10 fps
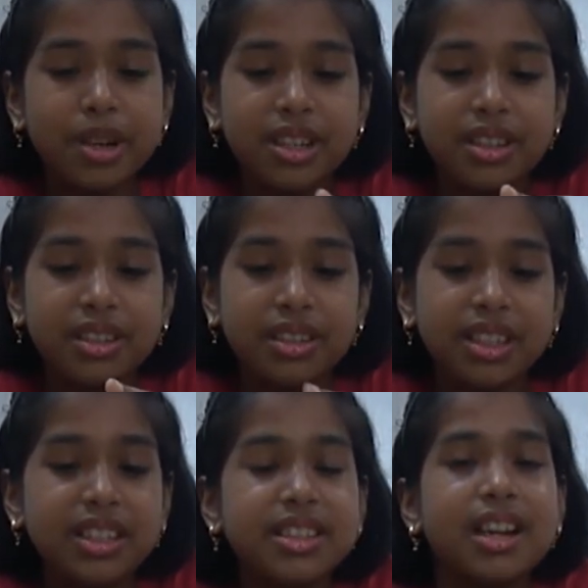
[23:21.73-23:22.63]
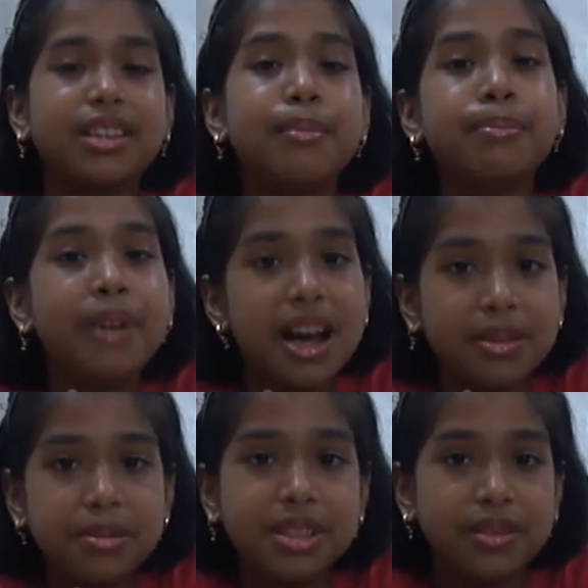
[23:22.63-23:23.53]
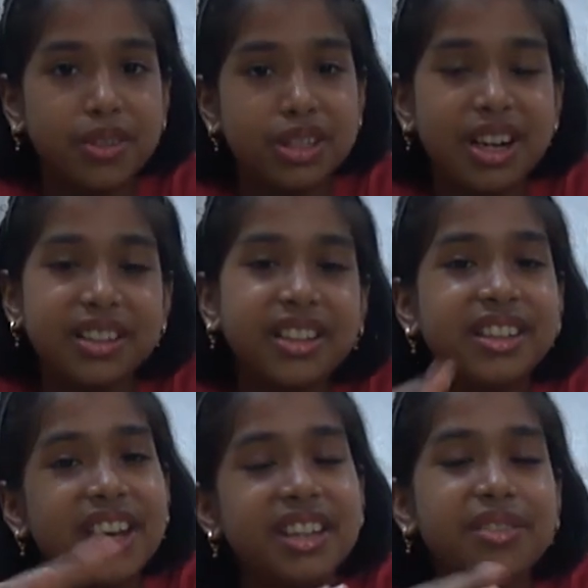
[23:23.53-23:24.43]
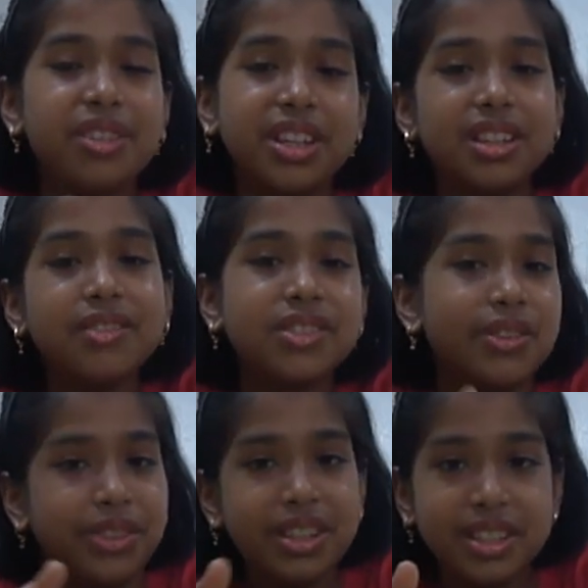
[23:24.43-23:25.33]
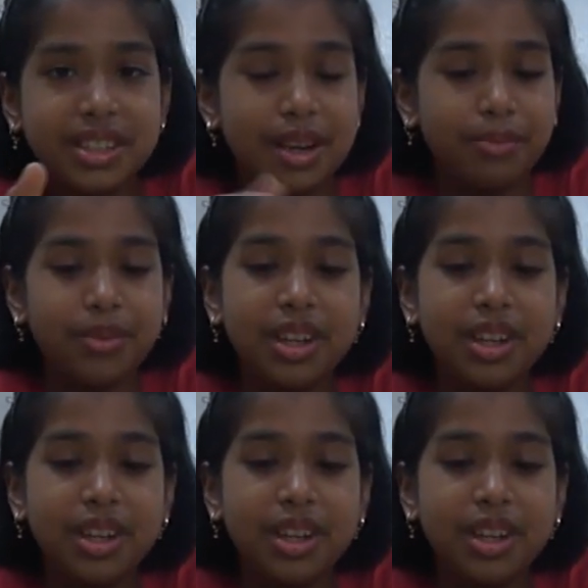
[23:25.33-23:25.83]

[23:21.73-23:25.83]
but these are the bulbs which are the derivatives of the stem.